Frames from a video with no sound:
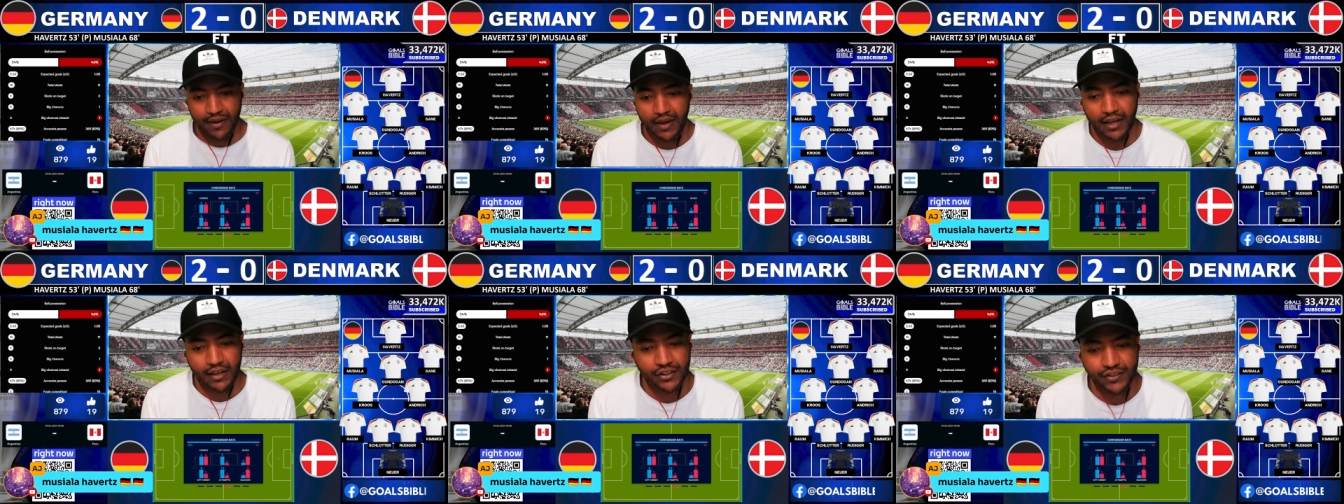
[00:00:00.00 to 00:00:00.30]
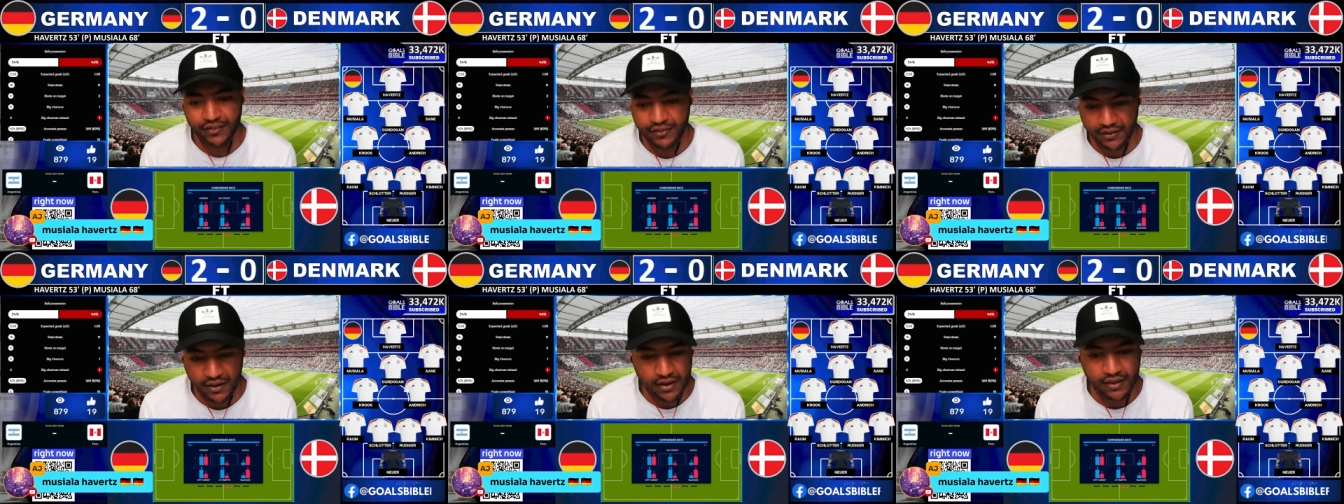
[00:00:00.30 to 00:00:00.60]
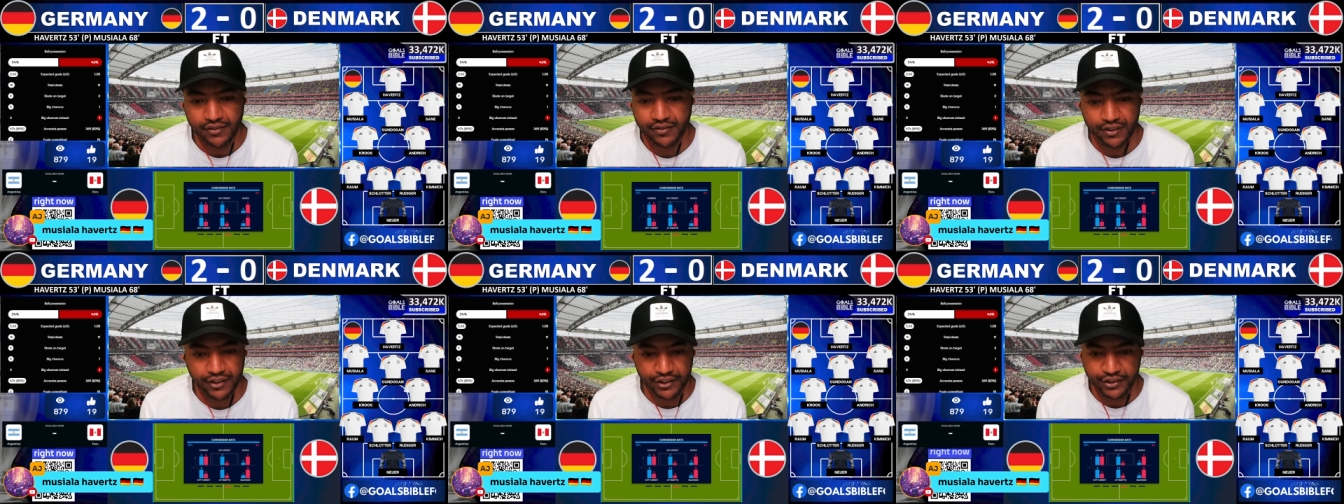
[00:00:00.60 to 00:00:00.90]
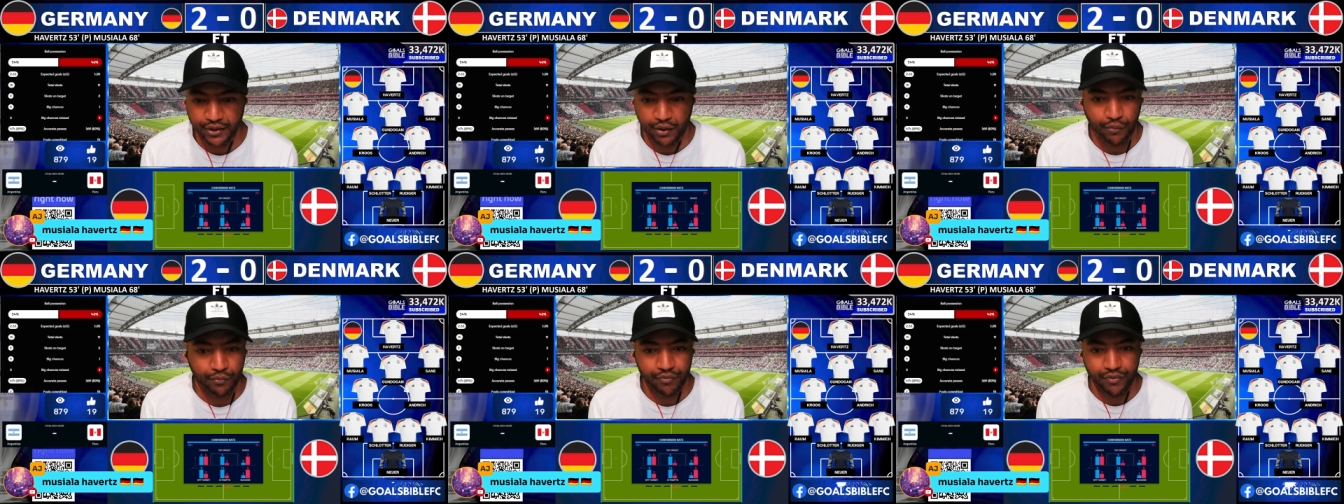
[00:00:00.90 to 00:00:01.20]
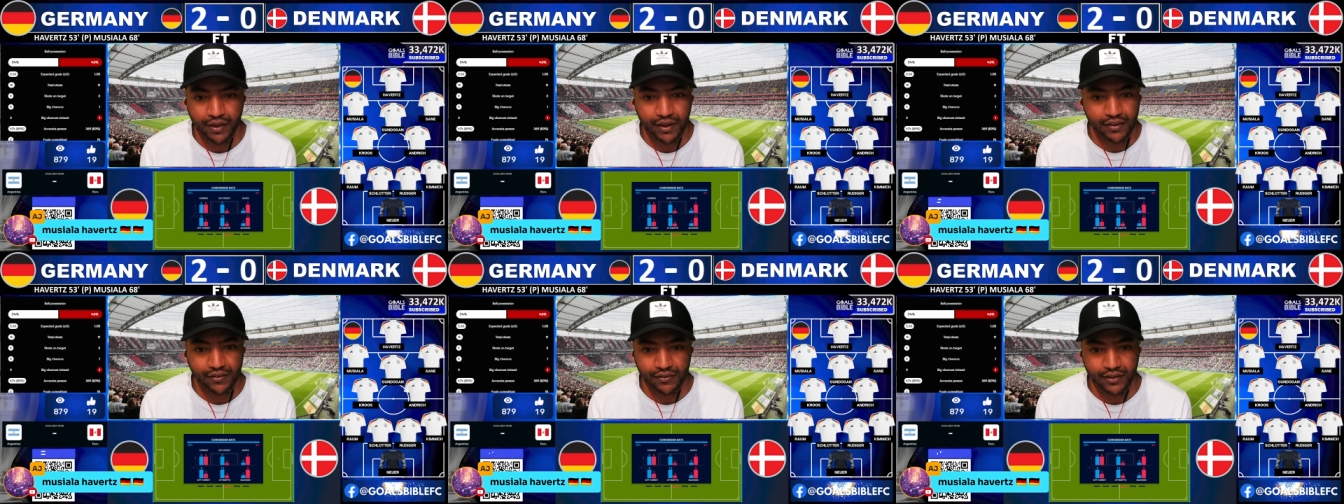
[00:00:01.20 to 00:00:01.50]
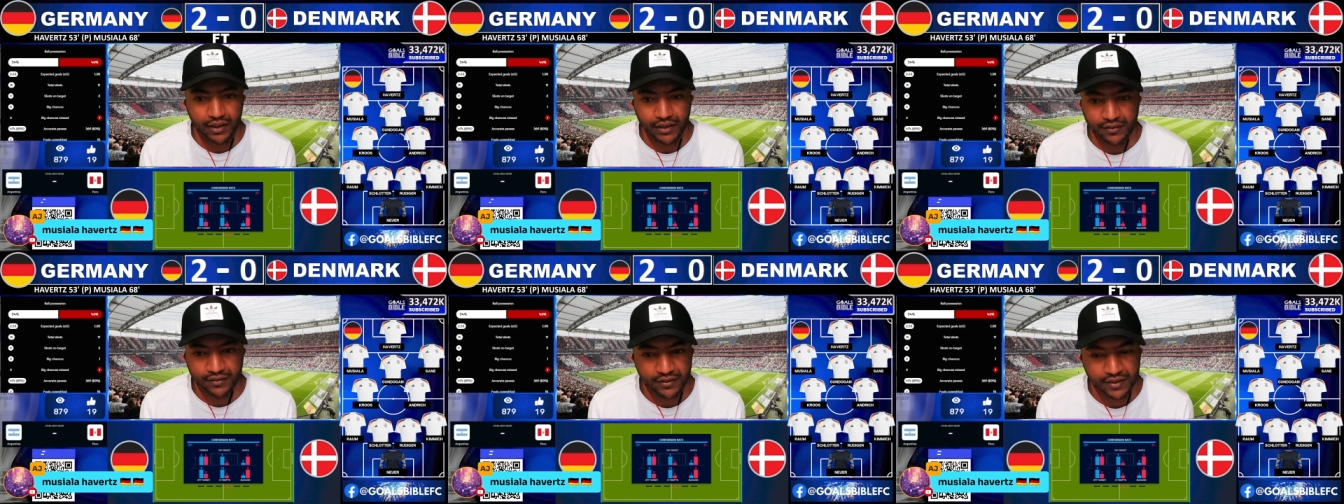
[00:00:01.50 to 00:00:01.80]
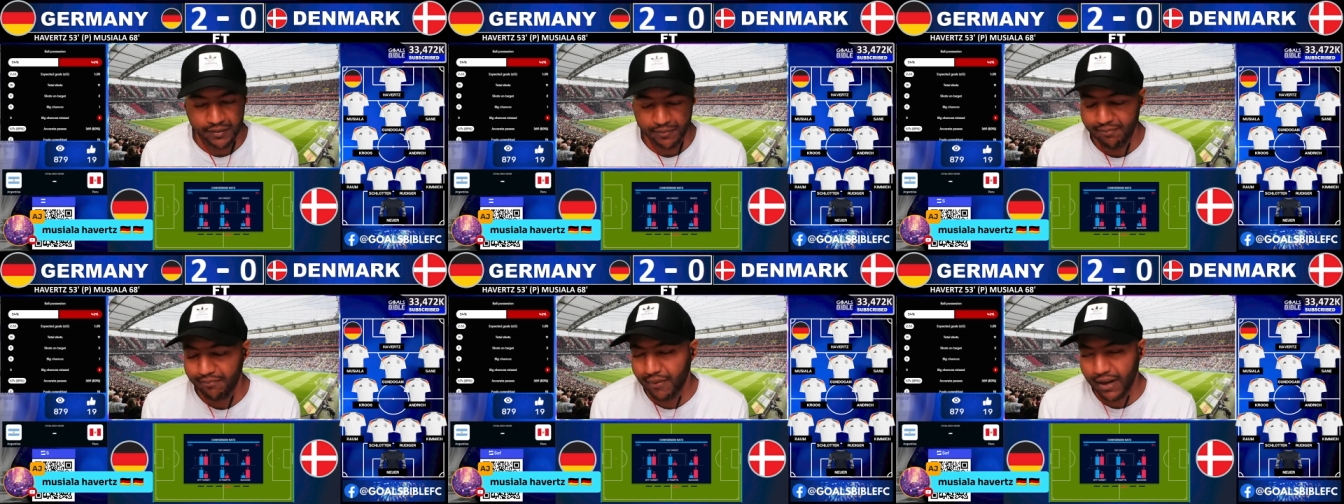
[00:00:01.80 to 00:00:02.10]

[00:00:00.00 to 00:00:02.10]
I seriously don't think he's gonna sleep.